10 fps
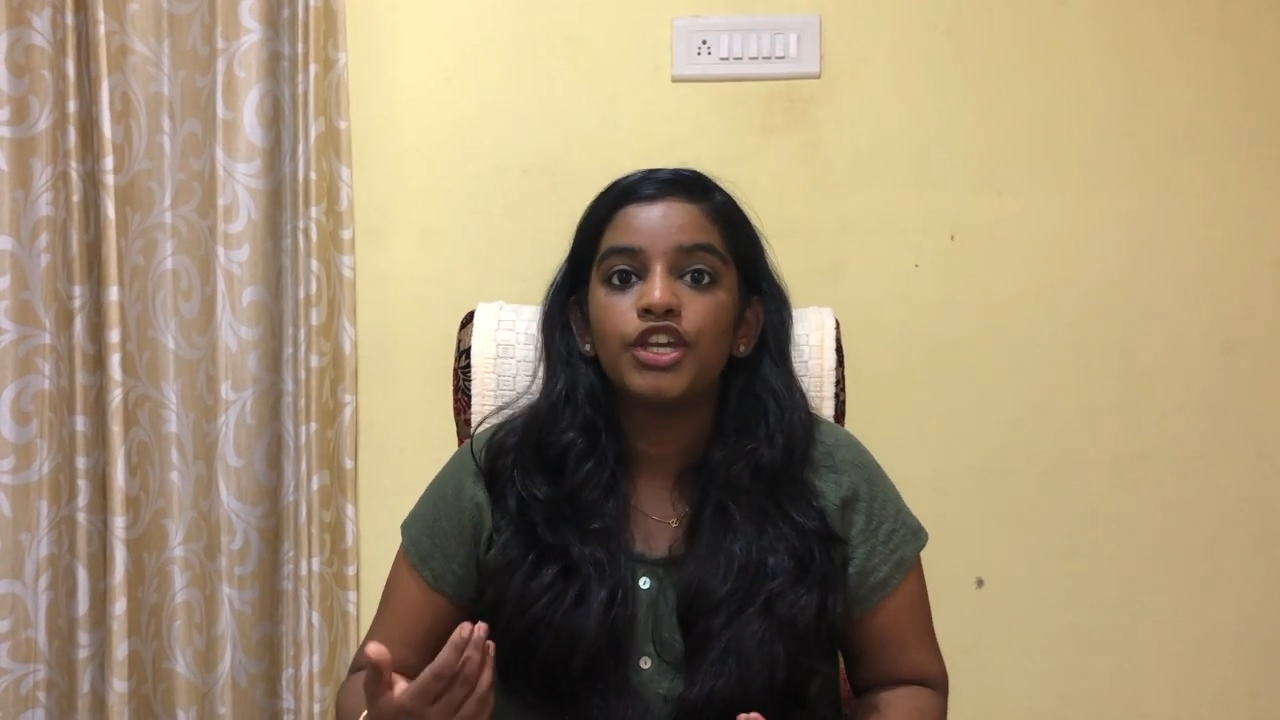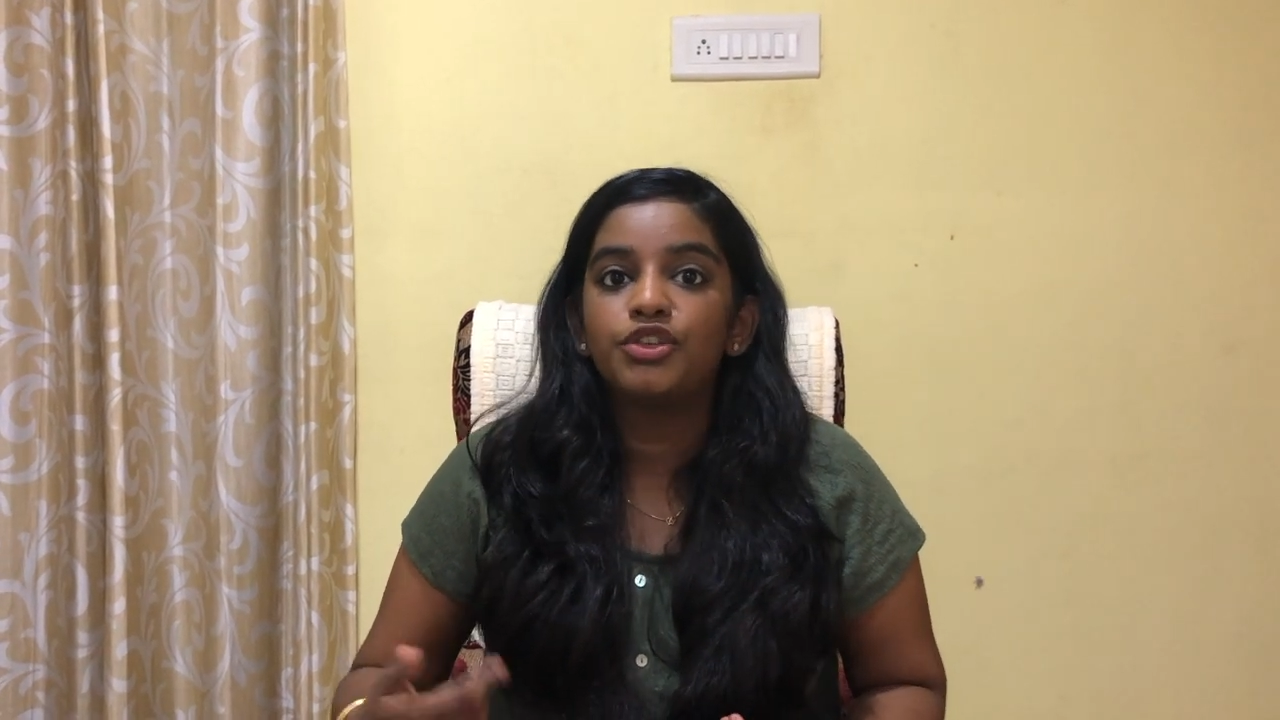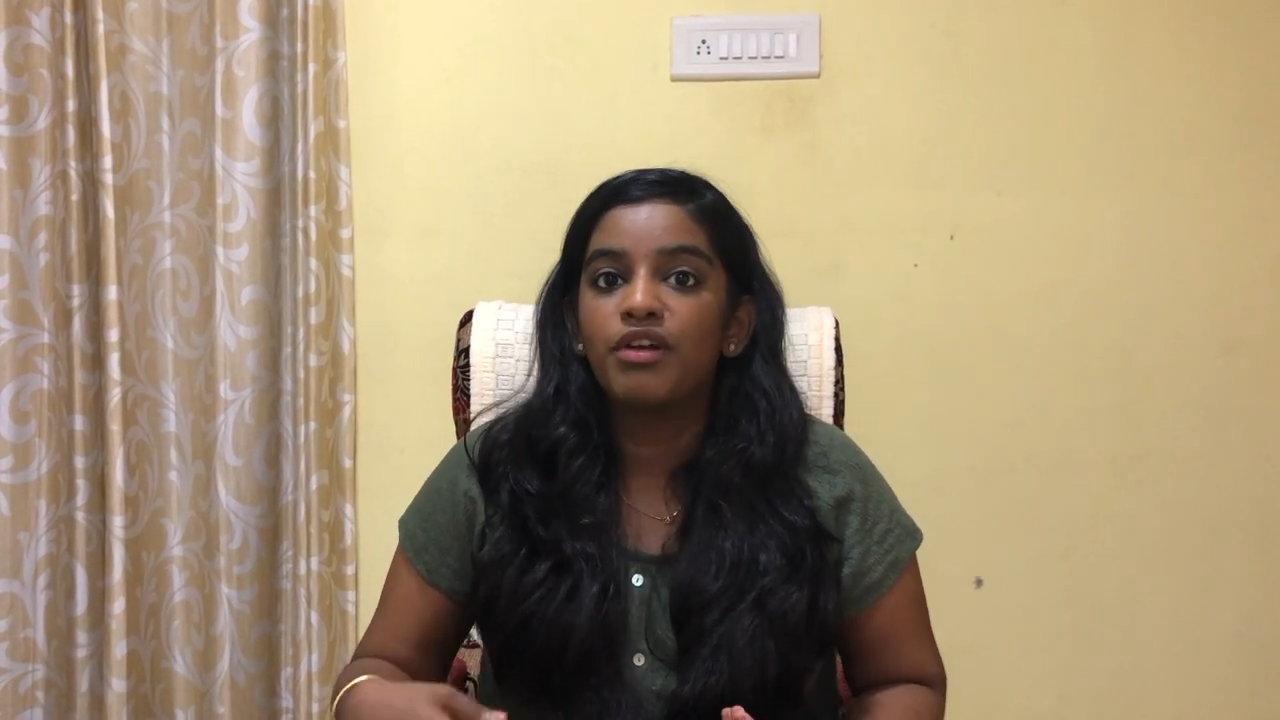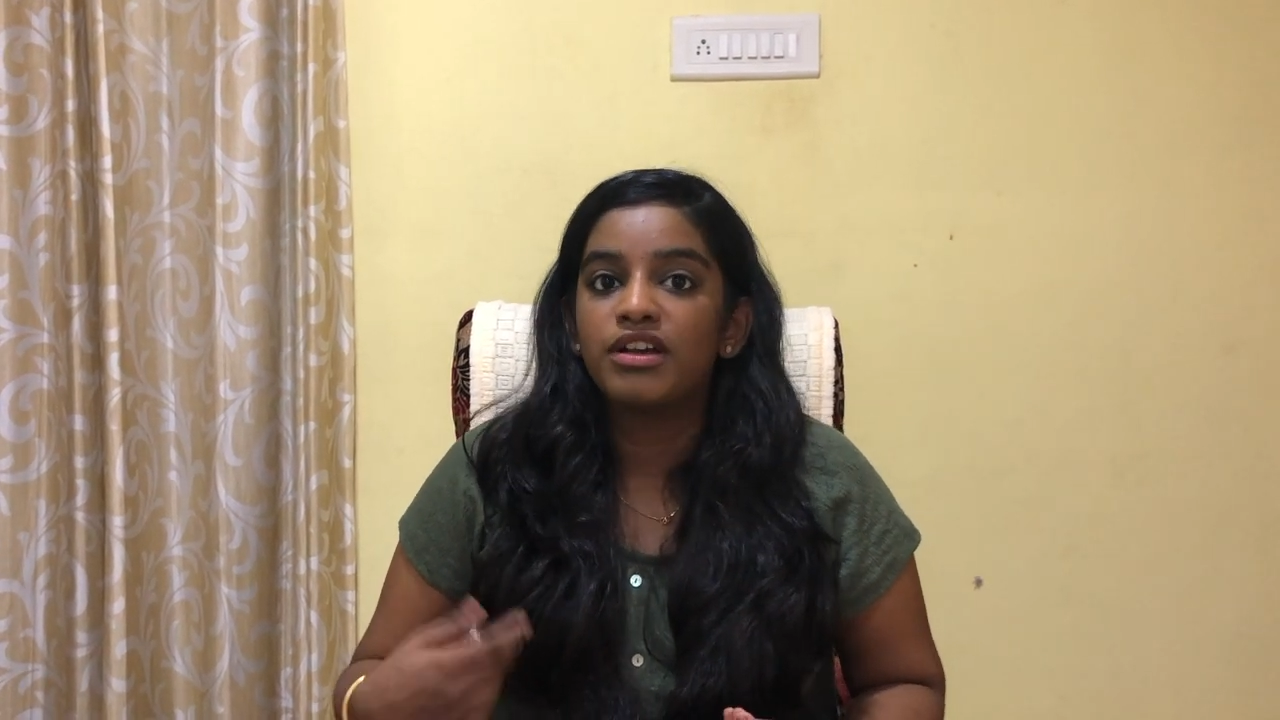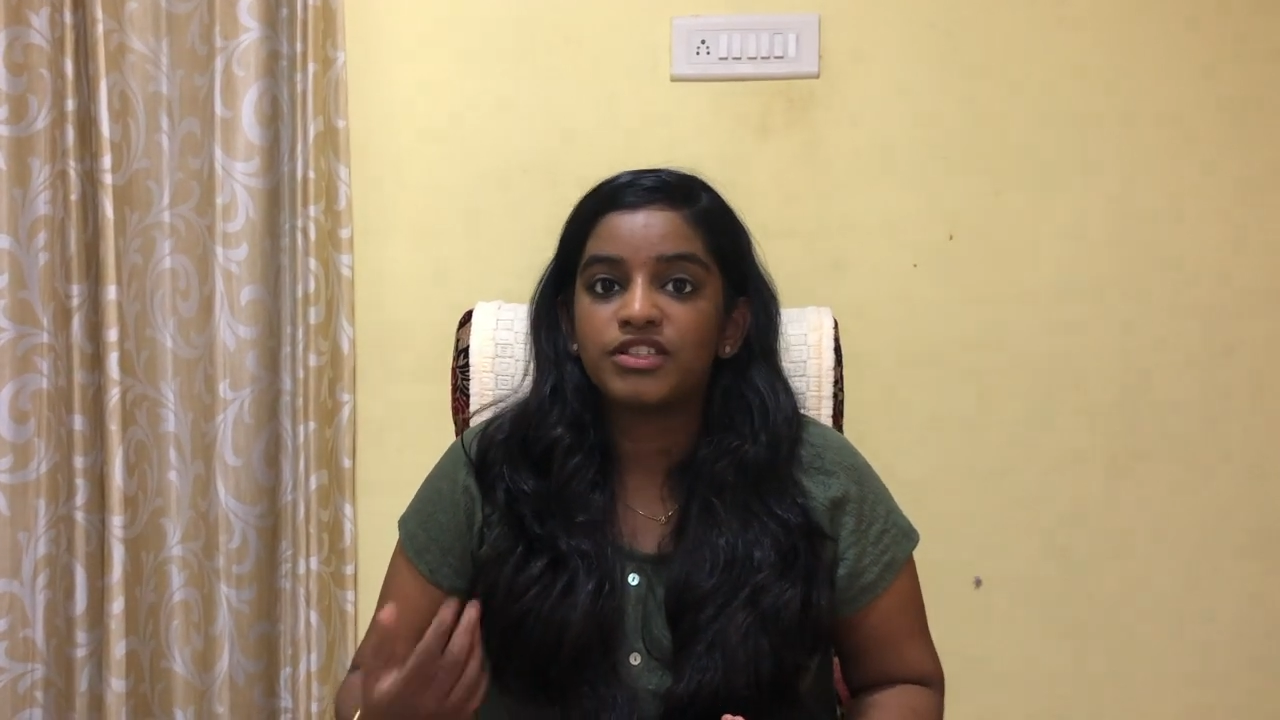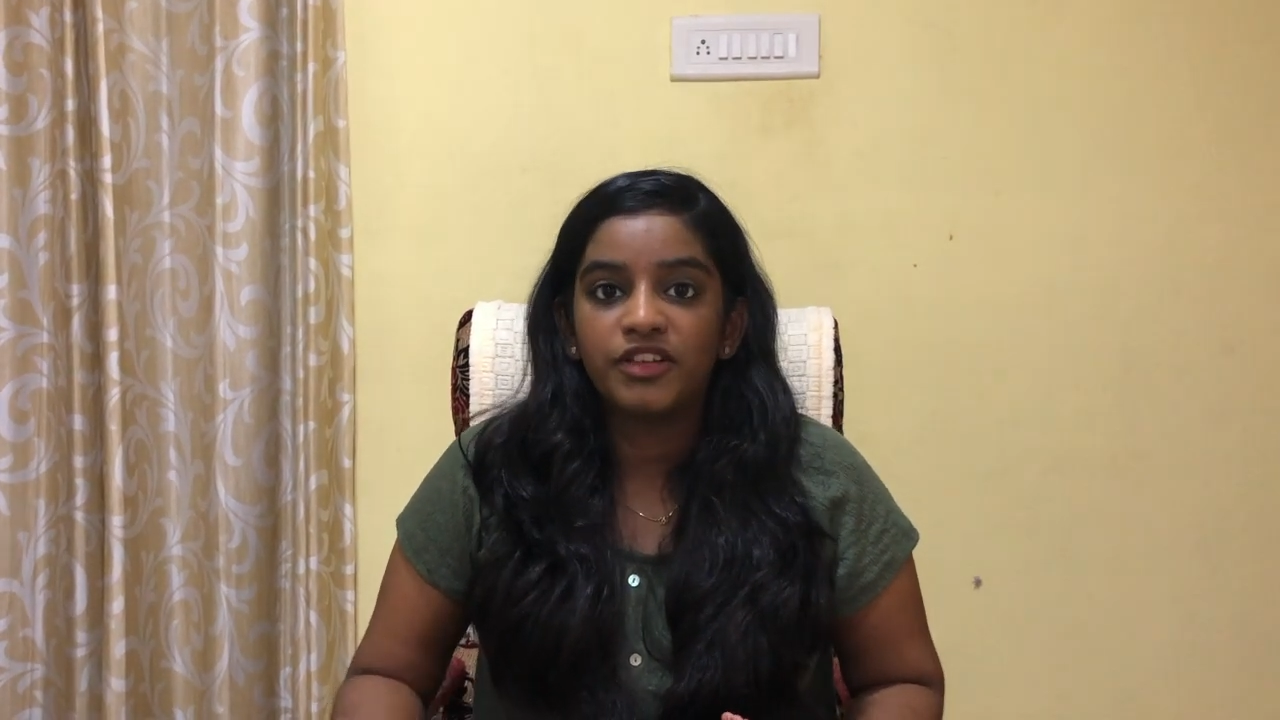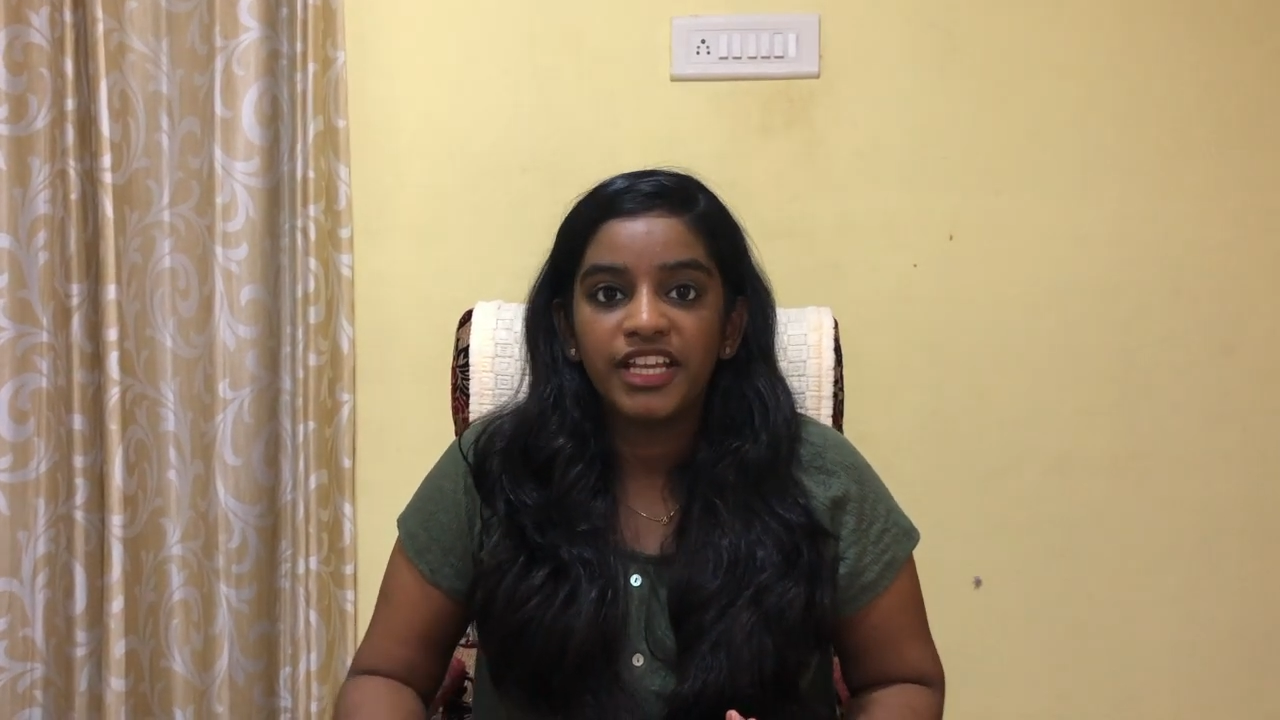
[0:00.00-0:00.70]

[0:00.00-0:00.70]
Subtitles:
you ask your